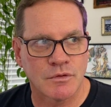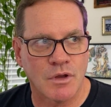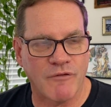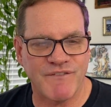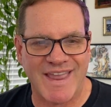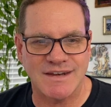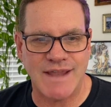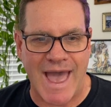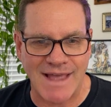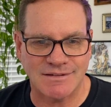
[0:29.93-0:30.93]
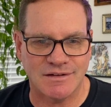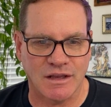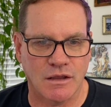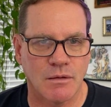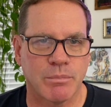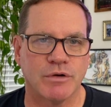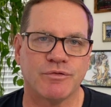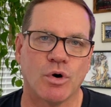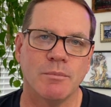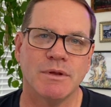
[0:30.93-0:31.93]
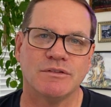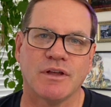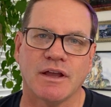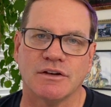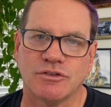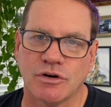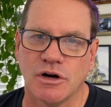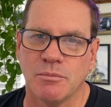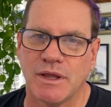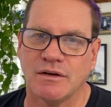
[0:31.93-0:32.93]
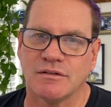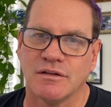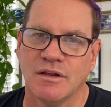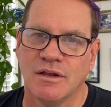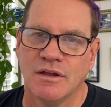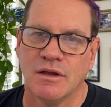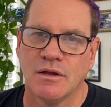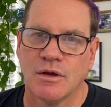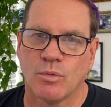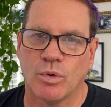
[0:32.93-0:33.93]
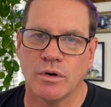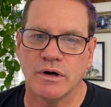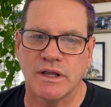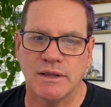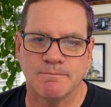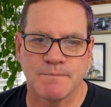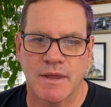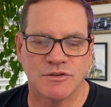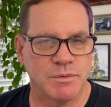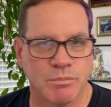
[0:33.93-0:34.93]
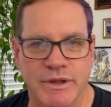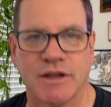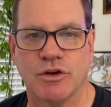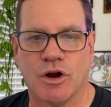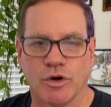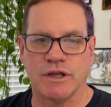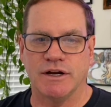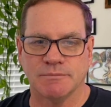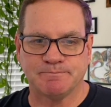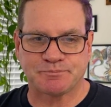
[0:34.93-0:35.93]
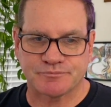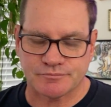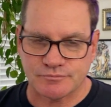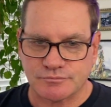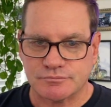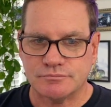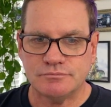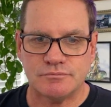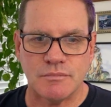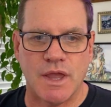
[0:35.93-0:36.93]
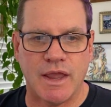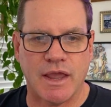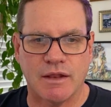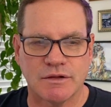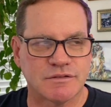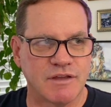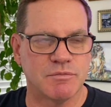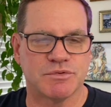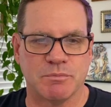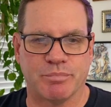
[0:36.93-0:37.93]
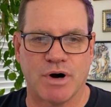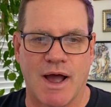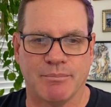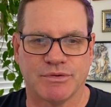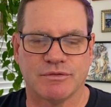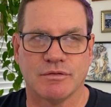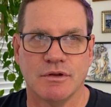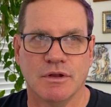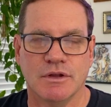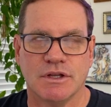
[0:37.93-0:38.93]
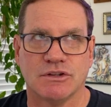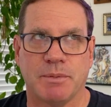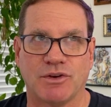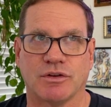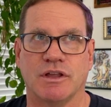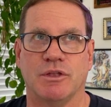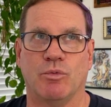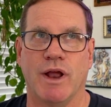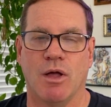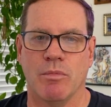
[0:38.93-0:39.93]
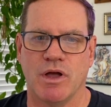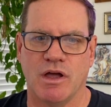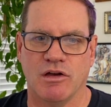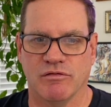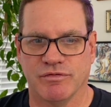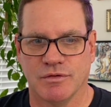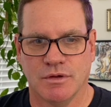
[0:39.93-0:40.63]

a fantastic performance and tournament. Rory has been playing good all year. And let's give him some props, especially in the realm of,